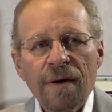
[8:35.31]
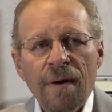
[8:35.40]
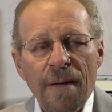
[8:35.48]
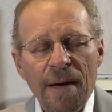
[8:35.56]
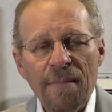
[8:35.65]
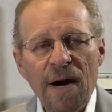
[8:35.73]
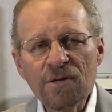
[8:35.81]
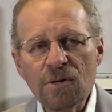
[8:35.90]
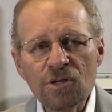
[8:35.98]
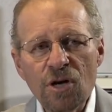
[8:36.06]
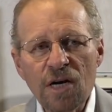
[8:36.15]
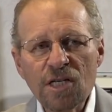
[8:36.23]
And Mondo
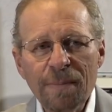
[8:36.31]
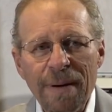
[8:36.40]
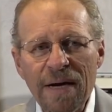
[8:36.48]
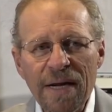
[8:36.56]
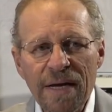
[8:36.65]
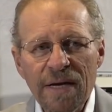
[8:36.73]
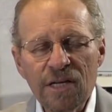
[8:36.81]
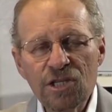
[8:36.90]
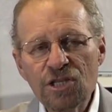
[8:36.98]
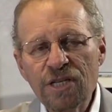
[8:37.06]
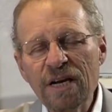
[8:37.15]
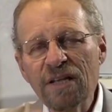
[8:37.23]
talks about a
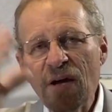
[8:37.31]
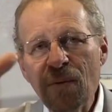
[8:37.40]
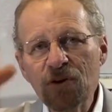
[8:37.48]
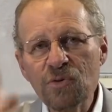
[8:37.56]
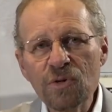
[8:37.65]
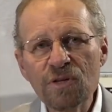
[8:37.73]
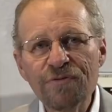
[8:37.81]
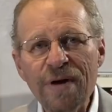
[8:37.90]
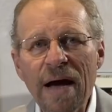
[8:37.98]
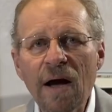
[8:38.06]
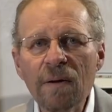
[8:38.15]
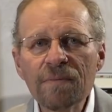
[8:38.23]
stele which was
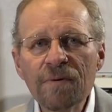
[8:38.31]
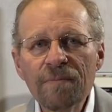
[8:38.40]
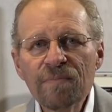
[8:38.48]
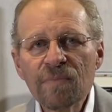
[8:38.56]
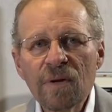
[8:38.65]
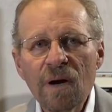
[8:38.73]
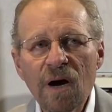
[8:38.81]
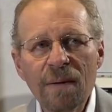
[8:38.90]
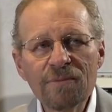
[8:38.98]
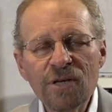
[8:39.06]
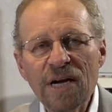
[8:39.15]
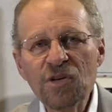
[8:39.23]
found
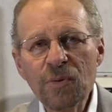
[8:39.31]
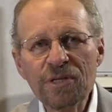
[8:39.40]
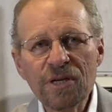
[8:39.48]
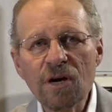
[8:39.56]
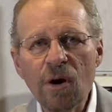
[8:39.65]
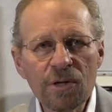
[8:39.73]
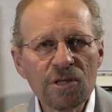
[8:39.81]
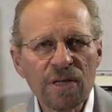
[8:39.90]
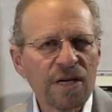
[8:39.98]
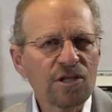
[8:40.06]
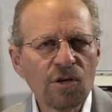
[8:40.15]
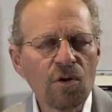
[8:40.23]
centuries ago.
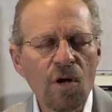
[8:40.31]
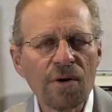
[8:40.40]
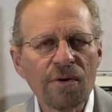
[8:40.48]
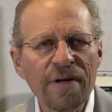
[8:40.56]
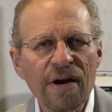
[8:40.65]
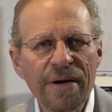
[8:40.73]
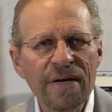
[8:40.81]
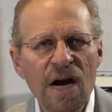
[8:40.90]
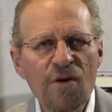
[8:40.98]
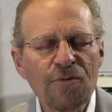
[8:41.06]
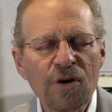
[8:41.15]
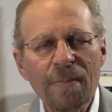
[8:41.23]
It's no longer there in
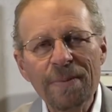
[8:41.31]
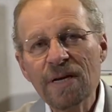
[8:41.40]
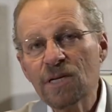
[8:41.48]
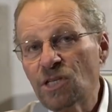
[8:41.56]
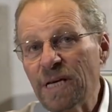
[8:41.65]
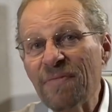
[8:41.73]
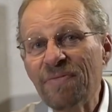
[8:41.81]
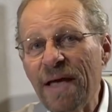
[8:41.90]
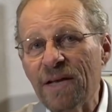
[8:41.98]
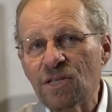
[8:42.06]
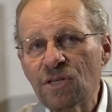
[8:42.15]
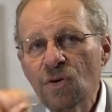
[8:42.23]
Africa, but it said
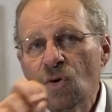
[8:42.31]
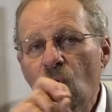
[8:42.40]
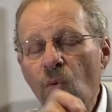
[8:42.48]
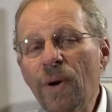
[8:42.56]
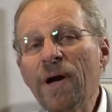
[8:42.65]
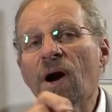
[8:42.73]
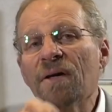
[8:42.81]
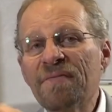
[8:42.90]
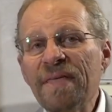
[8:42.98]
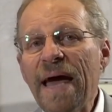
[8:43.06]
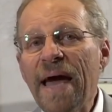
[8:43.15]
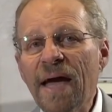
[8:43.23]
this: we are
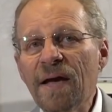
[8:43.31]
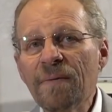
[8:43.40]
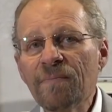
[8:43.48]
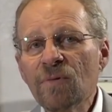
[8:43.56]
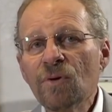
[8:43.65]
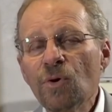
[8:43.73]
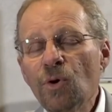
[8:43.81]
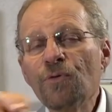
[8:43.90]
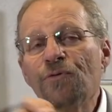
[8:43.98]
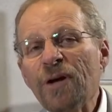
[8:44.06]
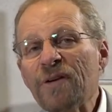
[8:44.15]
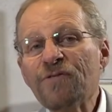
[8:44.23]
they who
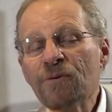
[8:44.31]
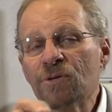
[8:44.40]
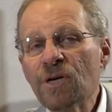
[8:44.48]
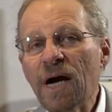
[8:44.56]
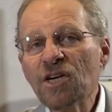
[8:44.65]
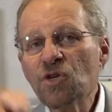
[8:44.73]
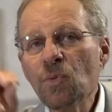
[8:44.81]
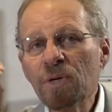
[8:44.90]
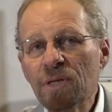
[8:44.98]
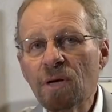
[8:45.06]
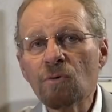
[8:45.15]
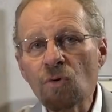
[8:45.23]
fled from Joshua
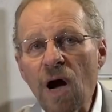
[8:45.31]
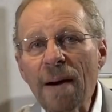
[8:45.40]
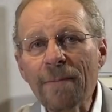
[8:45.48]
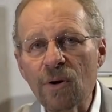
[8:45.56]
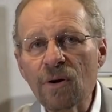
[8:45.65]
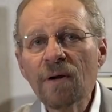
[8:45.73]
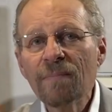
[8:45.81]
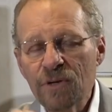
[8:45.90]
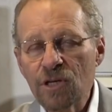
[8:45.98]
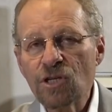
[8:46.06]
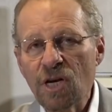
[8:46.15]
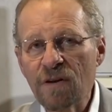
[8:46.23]
the robber, the
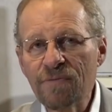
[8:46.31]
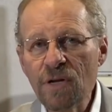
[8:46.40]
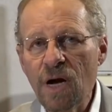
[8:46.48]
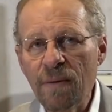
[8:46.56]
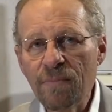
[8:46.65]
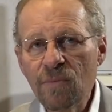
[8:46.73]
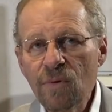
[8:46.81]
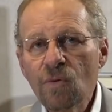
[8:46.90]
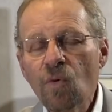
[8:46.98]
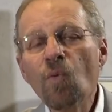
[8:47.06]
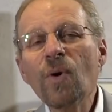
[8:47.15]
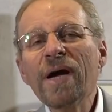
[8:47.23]
son of Nun.
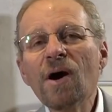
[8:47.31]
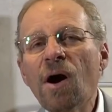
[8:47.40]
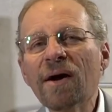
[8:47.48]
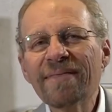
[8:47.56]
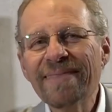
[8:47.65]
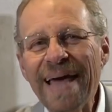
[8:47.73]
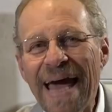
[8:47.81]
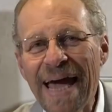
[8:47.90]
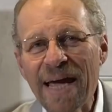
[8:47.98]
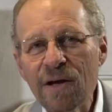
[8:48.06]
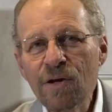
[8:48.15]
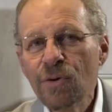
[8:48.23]
We are
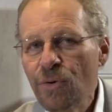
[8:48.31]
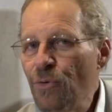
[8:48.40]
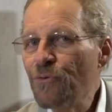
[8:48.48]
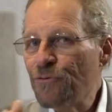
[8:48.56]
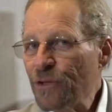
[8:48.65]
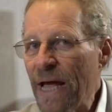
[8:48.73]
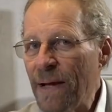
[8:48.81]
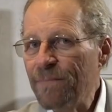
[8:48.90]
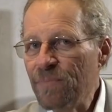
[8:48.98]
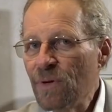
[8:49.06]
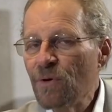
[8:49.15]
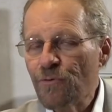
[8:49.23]
they who
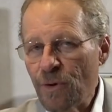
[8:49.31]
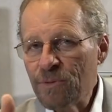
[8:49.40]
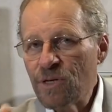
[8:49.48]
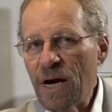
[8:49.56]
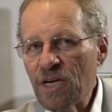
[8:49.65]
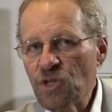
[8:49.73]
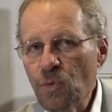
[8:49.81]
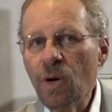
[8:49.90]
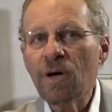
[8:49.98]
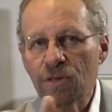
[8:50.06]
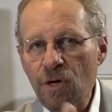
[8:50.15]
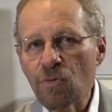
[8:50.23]
fled from
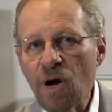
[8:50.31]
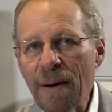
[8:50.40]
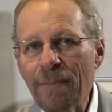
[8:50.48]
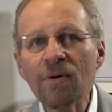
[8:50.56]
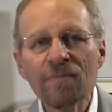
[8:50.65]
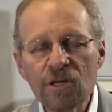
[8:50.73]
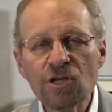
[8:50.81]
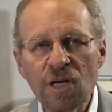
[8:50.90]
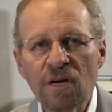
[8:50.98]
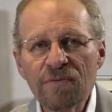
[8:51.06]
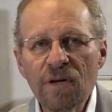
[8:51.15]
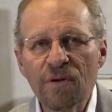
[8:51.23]
Joshua the robber, the son
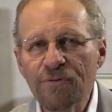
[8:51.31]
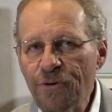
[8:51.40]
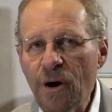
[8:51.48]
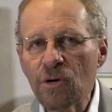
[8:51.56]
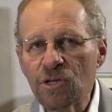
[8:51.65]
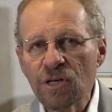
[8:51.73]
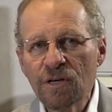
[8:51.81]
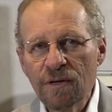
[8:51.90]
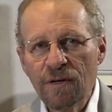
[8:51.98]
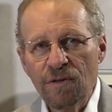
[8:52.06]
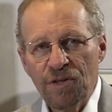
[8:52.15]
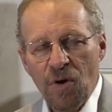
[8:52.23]
of Nun. Folks,
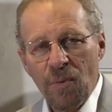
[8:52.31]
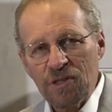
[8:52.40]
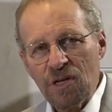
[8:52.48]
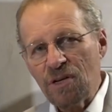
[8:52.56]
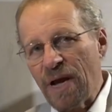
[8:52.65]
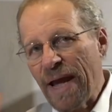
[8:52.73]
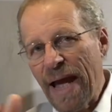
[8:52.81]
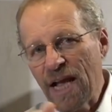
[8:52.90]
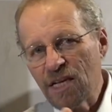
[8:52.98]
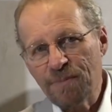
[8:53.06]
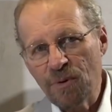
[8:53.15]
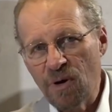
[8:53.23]
there was a
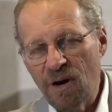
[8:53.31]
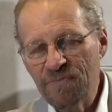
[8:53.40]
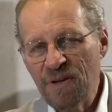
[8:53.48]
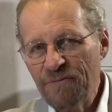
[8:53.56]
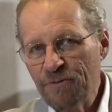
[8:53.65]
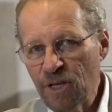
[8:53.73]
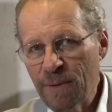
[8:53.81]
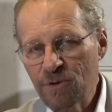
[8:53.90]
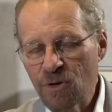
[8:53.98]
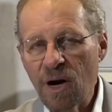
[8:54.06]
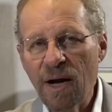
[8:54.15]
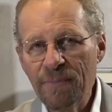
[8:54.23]
diaspora of Nephilim
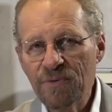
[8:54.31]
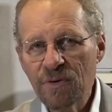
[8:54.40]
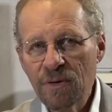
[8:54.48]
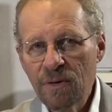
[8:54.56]
tribes.